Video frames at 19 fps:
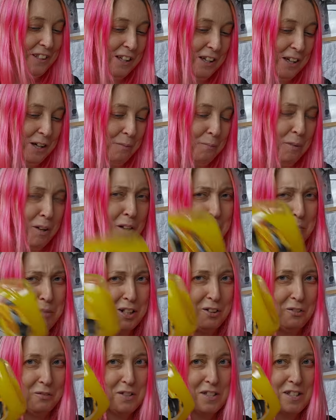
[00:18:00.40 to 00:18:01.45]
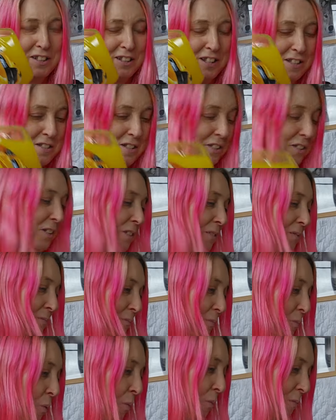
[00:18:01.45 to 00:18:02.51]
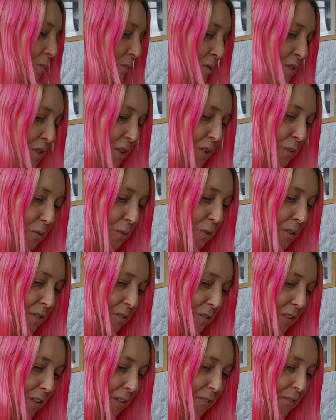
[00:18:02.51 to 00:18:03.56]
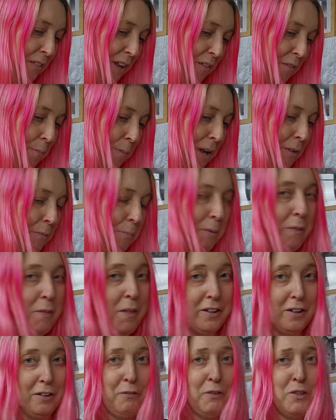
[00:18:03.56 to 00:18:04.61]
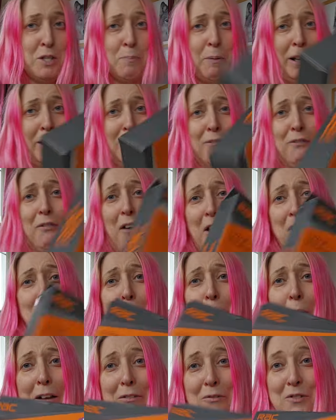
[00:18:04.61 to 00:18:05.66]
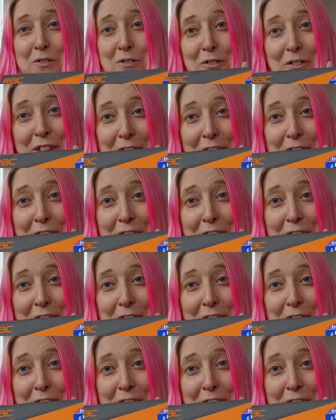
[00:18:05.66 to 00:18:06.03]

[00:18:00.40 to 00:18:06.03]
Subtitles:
I mean, obviously that's going to do a fair amount, but then I've spent £5 on